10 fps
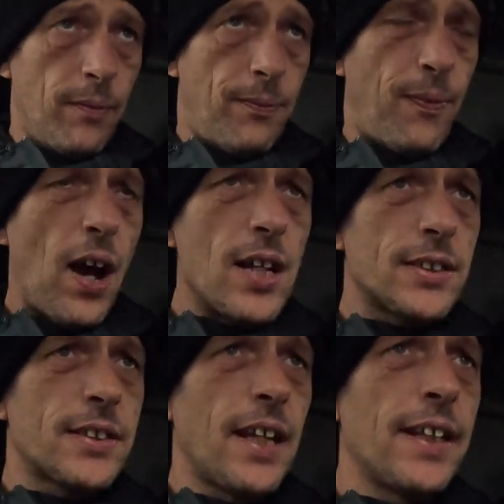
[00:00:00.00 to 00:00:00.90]

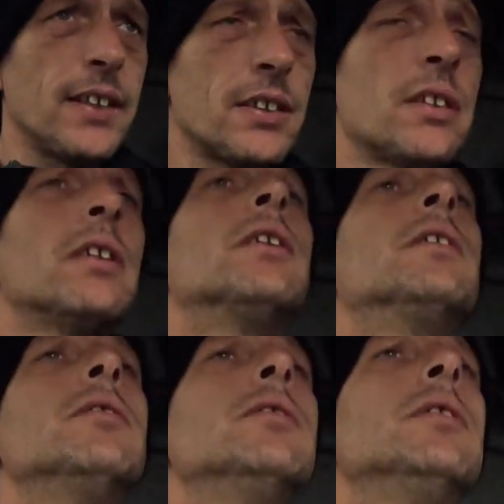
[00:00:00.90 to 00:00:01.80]
first things
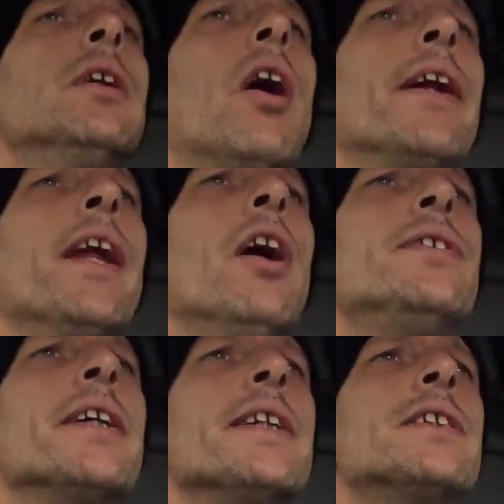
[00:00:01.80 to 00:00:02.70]
that I
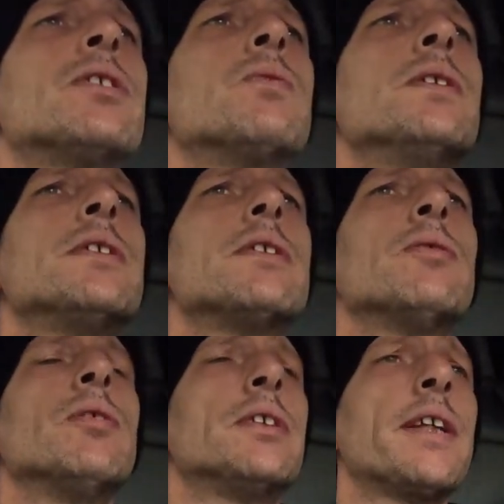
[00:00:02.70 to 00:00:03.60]
noticed was,
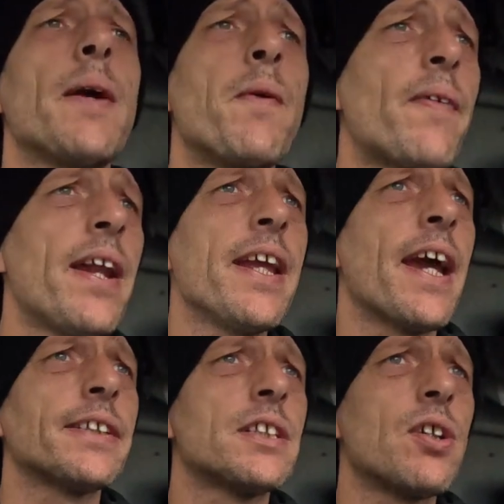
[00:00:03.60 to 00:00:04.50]
same with any
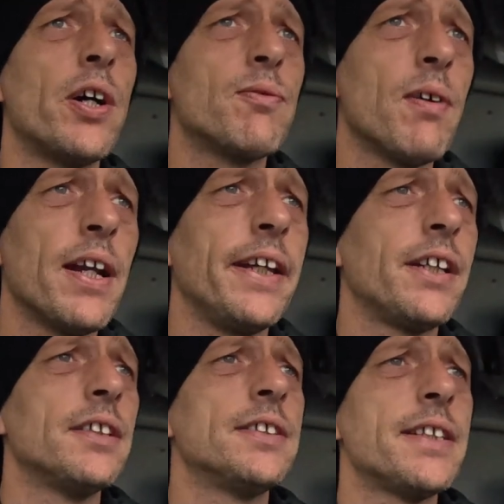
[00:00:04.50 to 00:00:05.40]
exercise really,
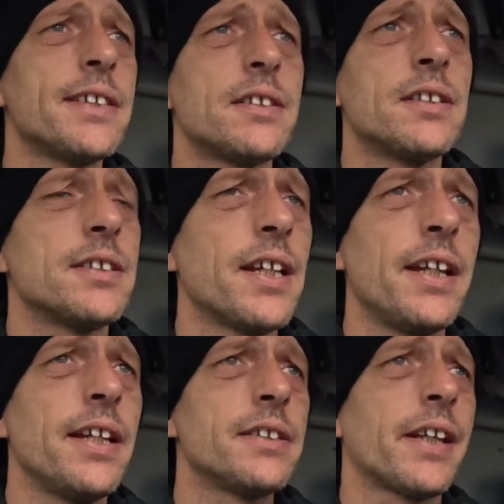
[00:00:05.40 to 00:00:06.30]

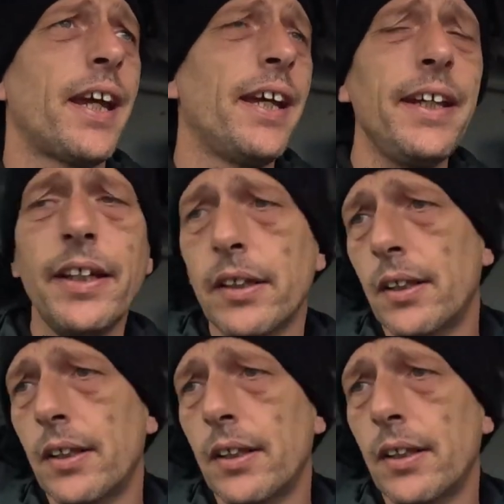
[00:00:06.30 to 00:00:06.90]
consistency is key.